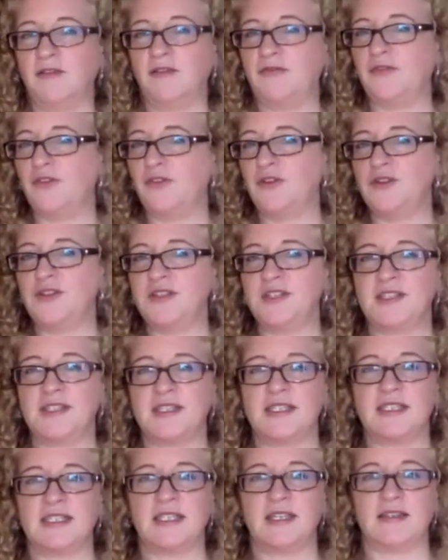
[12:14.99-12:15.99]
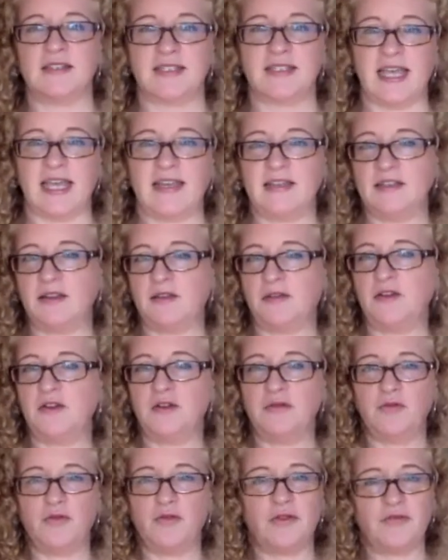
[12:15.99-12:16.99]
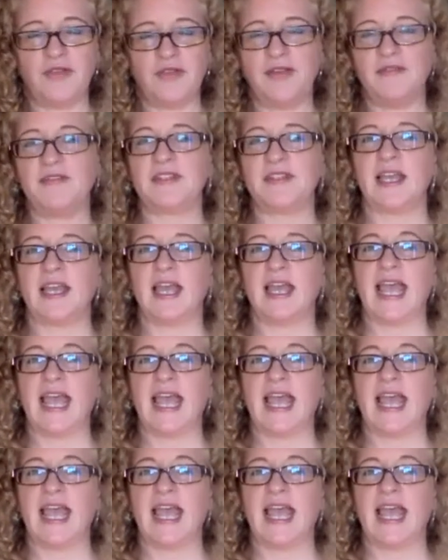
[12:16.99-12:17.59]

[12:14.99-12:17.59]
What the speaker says: first to the second to third, fourth, fifth,